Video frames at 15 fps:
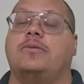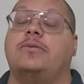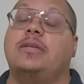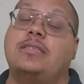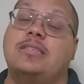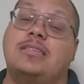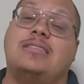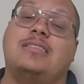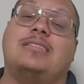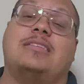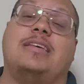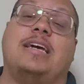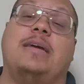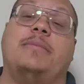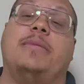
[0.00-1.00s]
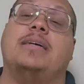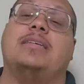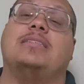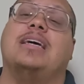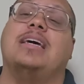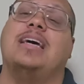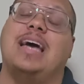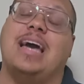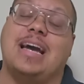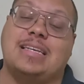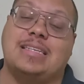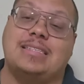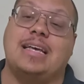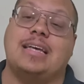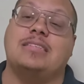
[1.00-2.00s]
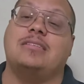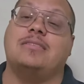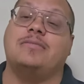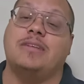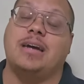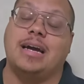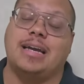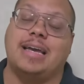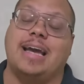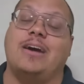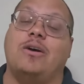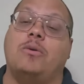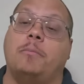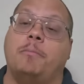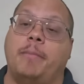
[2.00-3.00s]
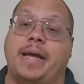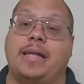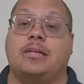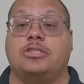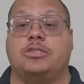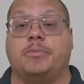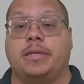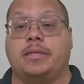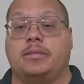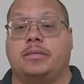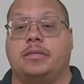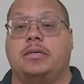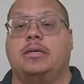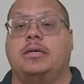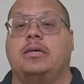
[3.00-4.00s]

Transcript: So this is the same as excessive account management.